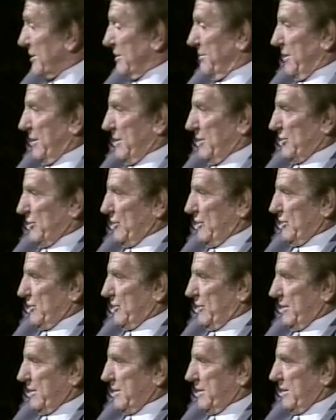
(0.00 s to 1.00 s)
to be in church
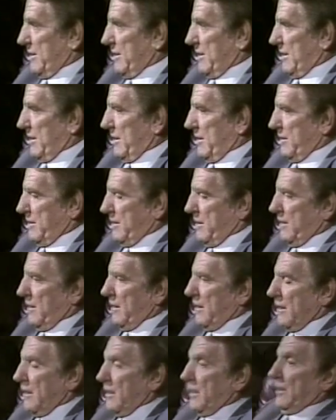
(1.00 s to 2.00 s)
on Sunday."
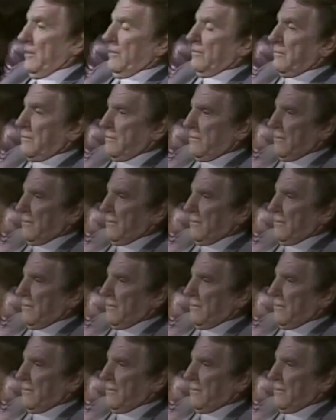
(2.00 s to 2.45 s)
He looked